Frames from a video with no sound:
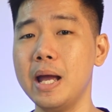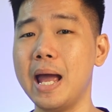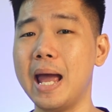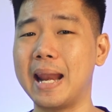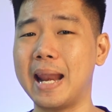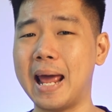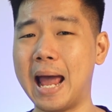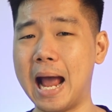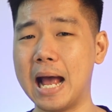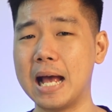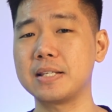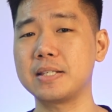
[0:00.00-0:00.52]
and
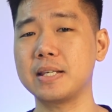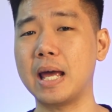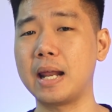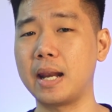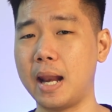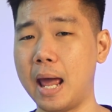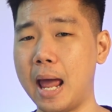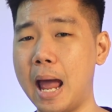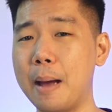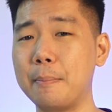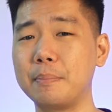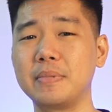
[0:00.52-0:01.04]
has an
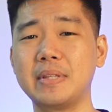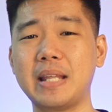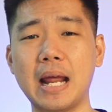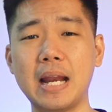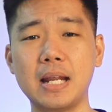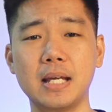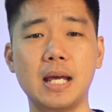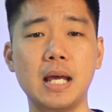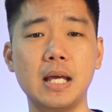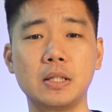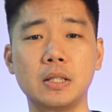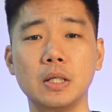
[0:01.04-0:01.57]
app
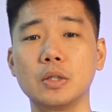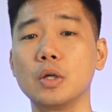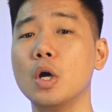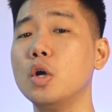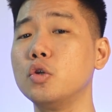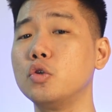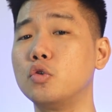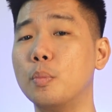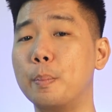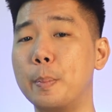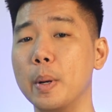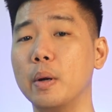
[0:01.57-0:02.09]
dedicated
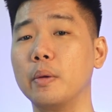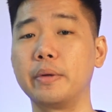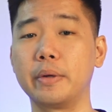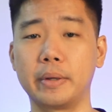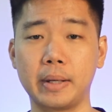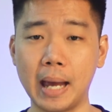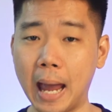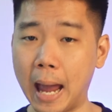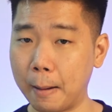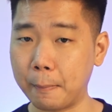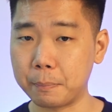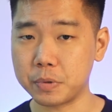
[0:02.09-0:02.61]
to building
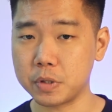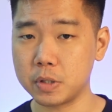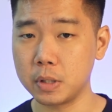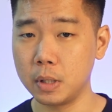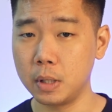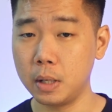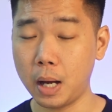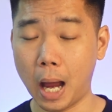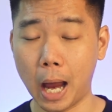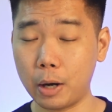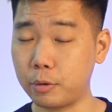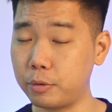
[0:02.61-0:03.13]
apps.
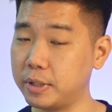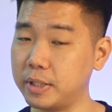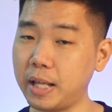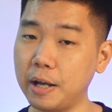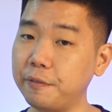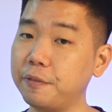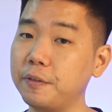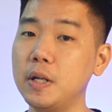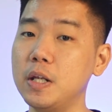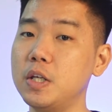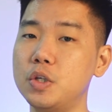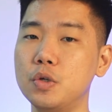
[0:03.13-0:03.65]
I could
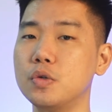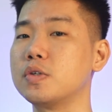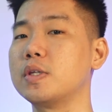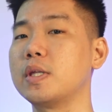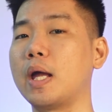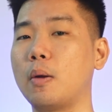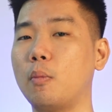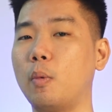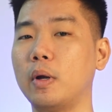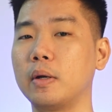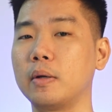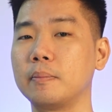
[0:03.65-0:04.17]
definitely use
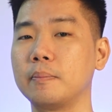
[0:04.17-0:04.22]
that one.